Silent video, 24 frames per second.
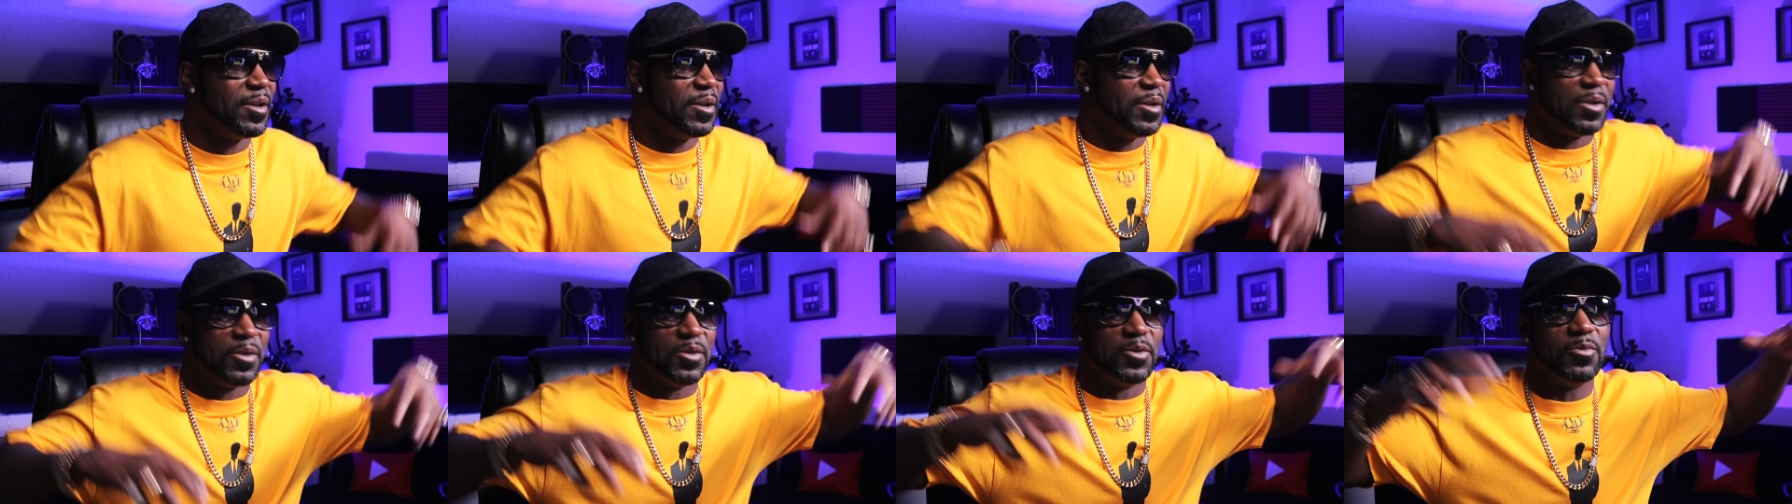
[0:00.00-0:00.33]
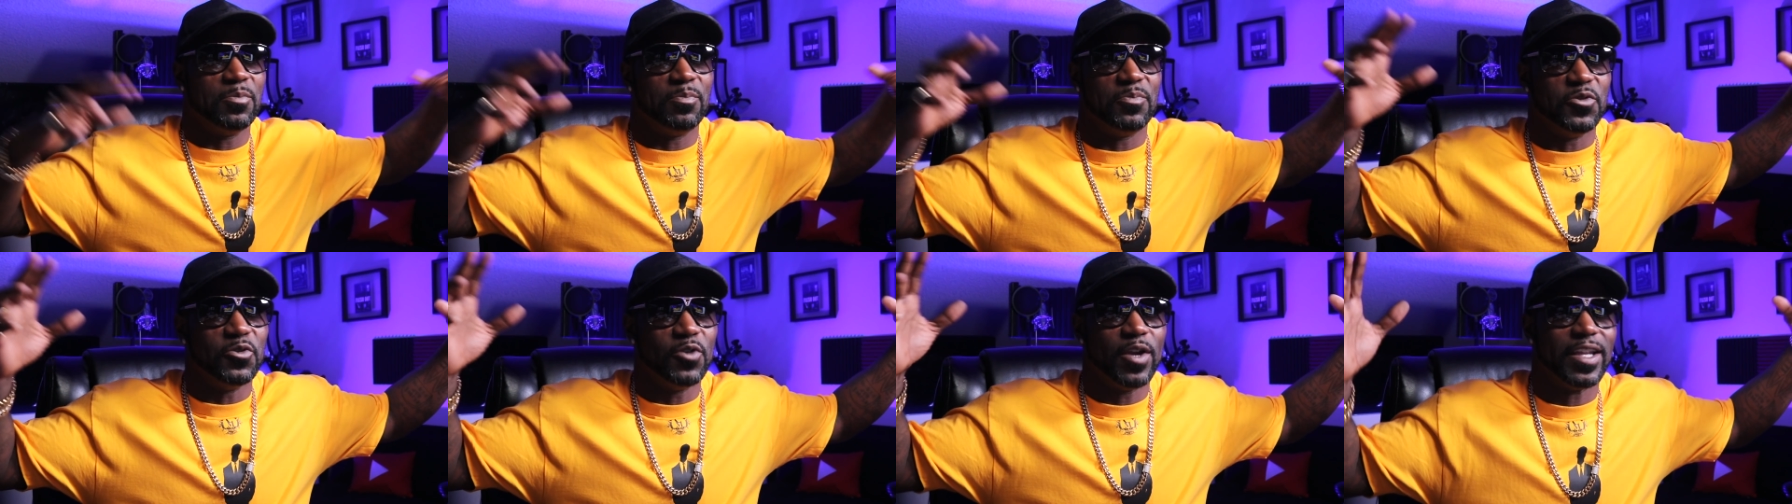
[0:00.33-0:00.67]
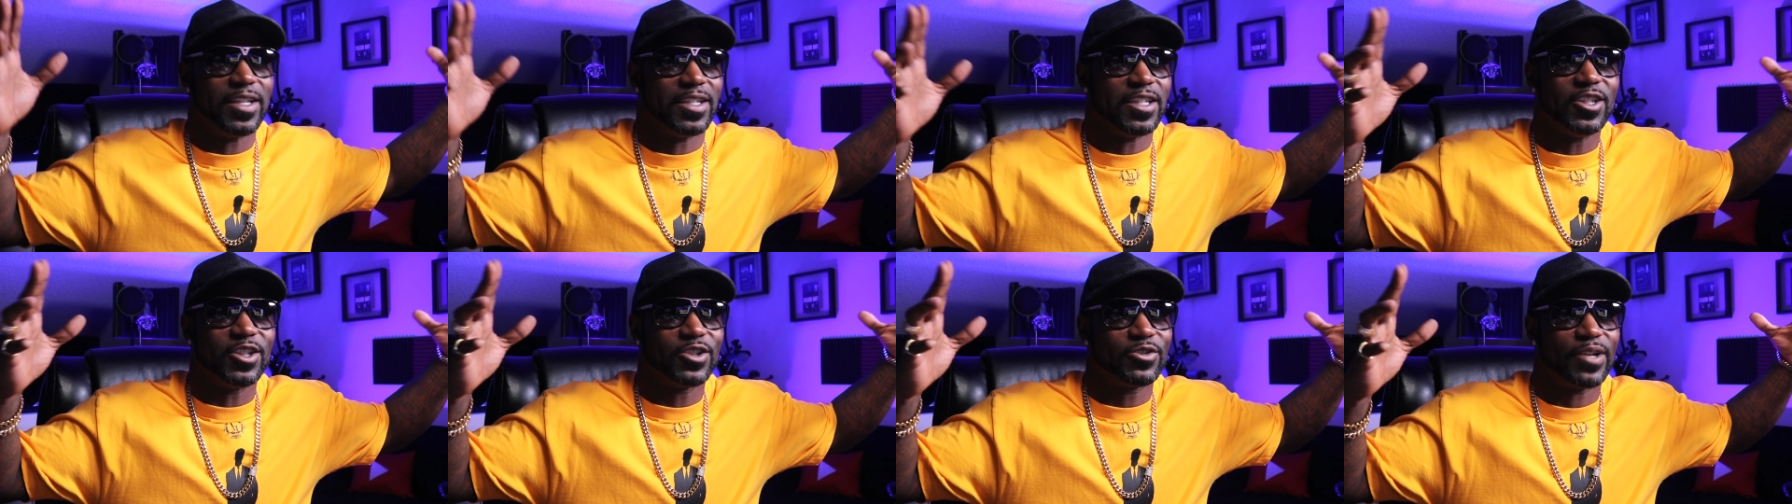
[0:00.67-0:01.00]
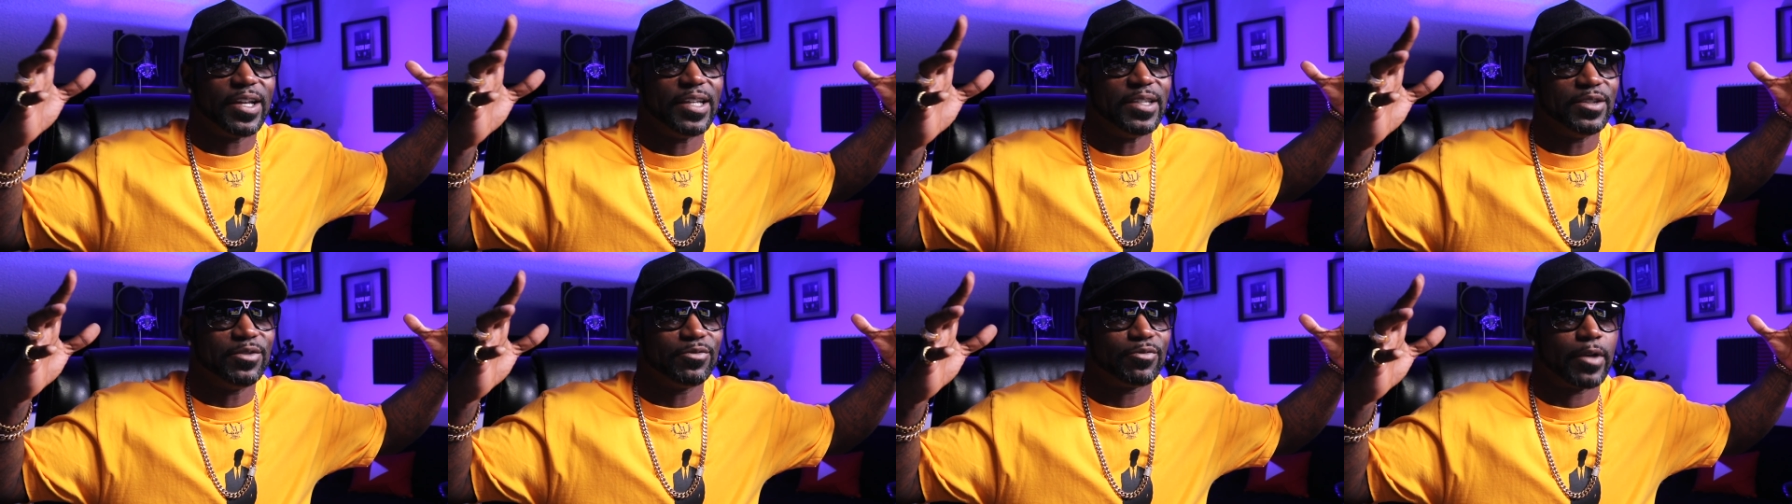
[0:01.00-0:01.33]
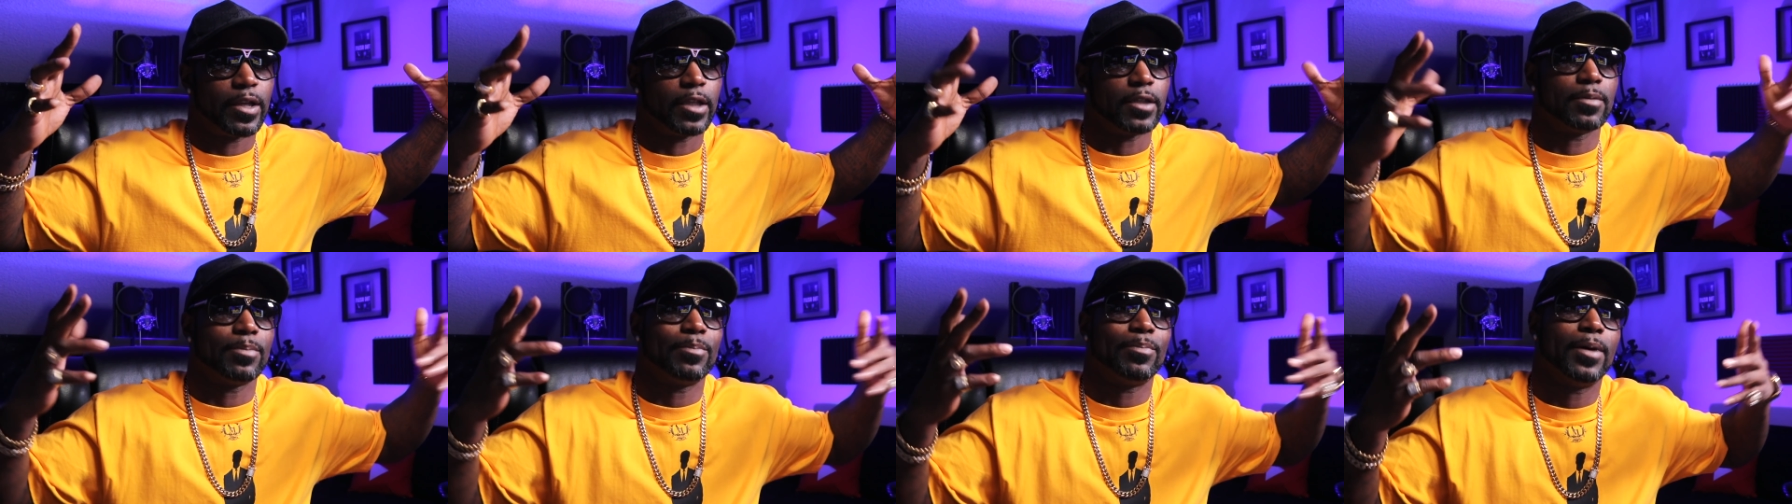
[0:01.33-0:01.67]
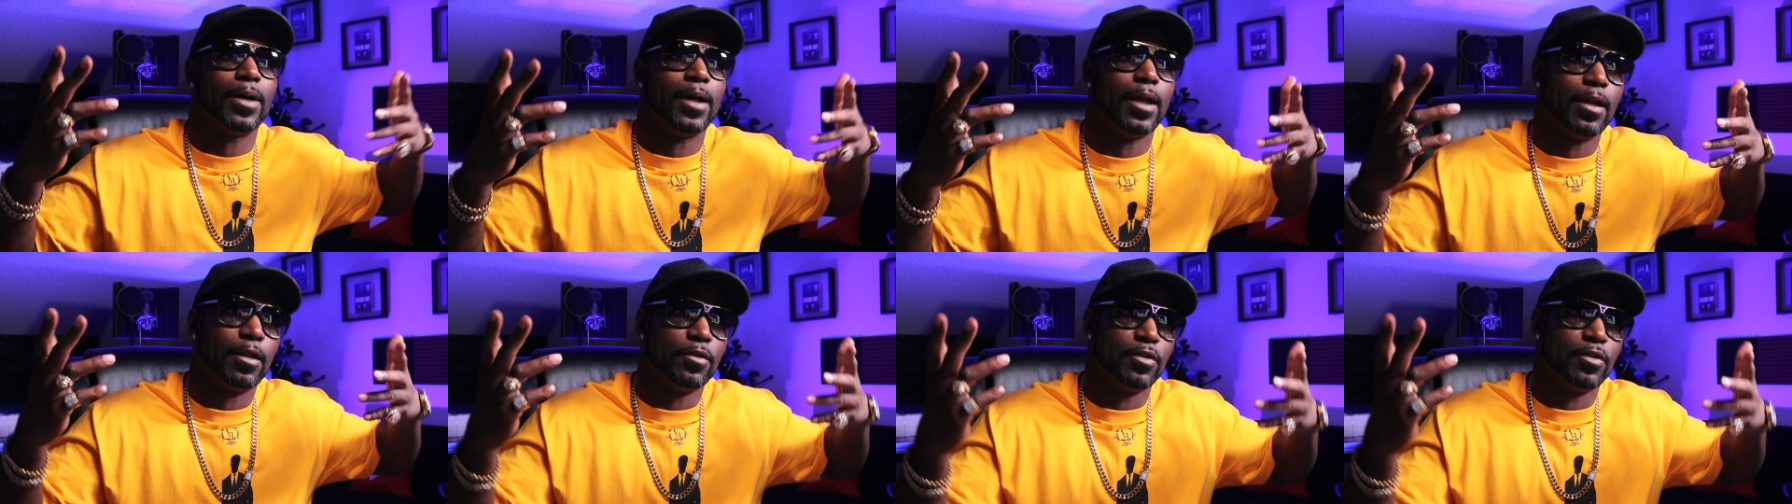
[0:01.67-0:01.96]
You hit these crazy ranks, but